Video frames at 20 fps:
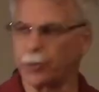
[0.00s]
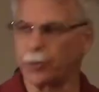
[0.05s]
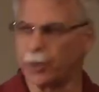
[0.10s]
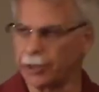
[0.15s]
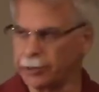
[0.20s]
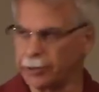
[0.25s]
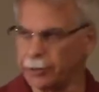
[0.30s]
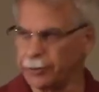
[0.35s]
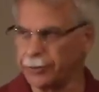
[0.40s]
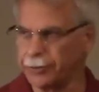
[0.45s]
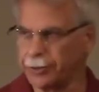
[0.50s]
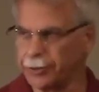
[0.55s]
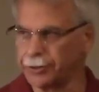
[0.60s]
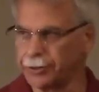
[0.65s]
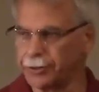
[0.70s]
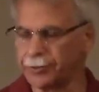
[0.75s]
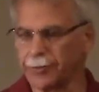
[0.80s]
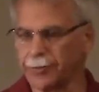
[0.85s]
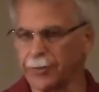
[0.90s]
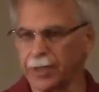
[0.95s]
Why do
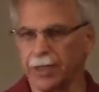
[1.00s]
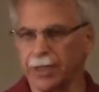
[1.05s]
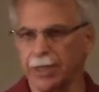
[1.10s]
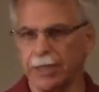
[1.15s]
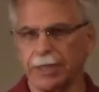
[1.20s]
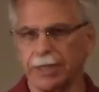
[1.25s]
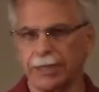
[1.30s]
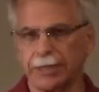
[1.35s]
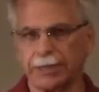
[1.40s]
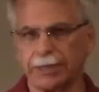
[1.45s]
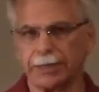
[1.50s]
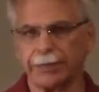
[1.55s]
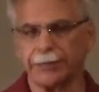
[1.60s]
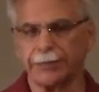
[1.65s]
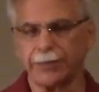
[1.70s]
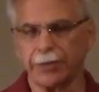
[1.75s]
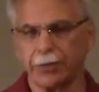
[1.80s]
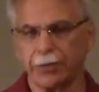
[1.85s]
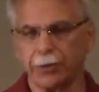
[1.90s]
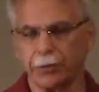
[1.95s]
this?
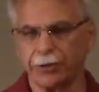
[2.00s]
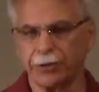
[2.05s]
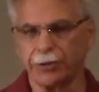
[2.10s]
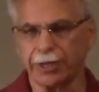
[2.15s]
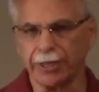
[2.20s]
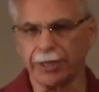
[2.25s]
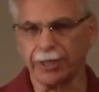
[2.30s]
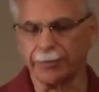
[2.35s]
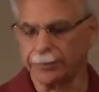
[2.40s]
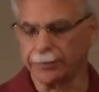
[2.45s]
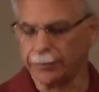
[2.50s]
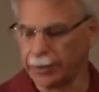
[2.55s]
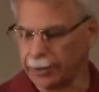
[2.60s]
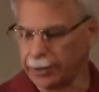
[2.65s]
There was a